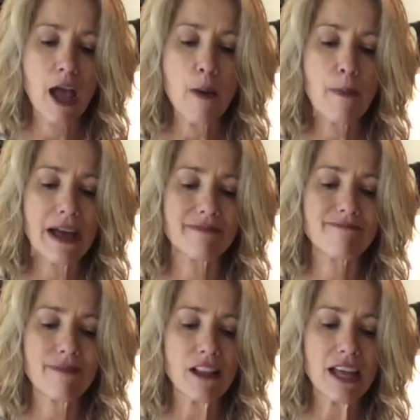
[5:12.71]
But
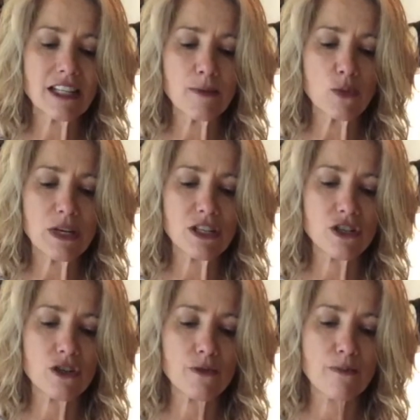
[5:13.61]
a lot of times we
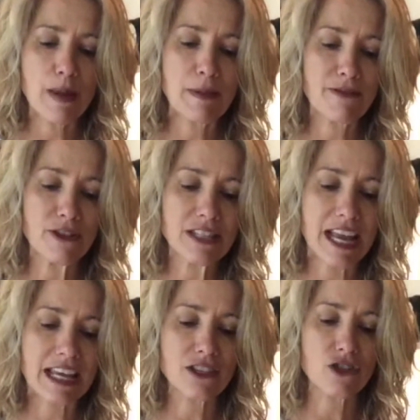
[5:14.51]
do, maybe for
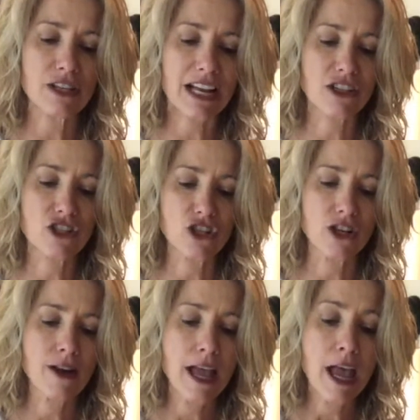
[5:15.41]
taste or
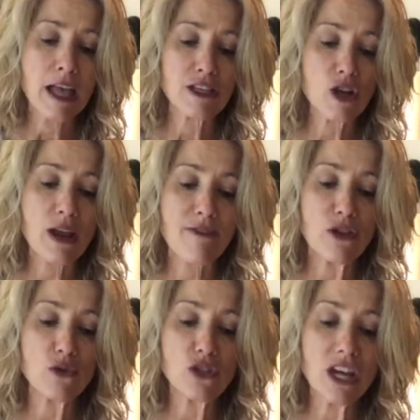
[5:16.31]
texture. So if
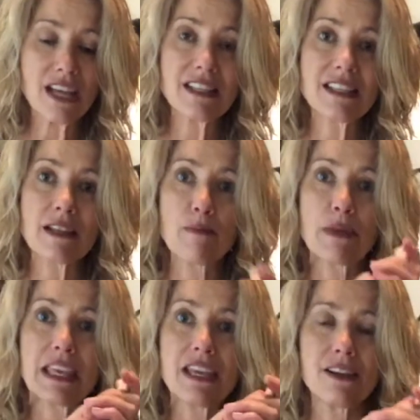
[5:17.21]
you just
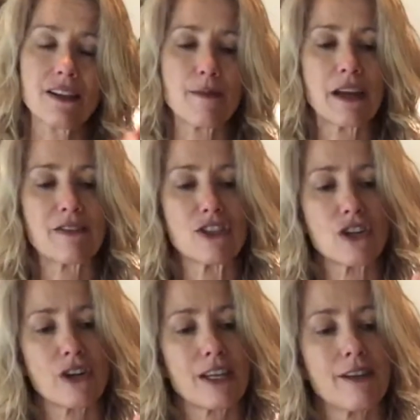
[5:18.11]
peel, I'm not even
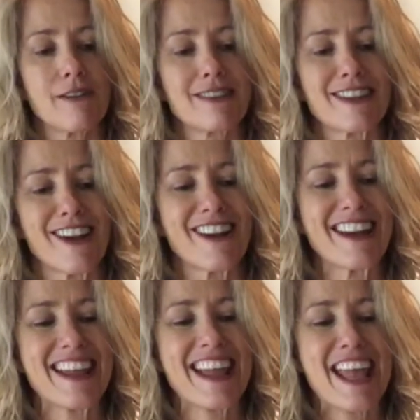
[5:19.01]
showing you, sorry.